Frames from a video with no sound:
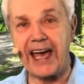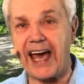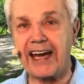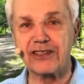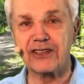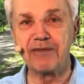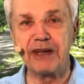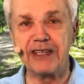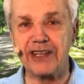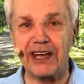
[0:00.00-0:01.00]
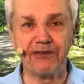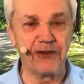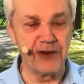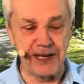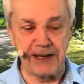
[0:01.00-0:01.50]
addicts can be set
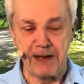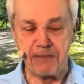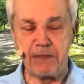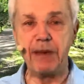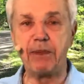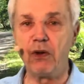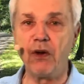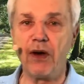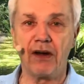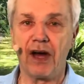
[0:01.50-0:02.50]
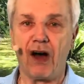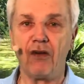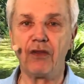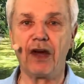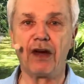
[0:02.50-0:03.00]
free. People who are
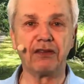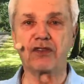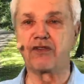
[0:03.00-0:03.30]
on, uh,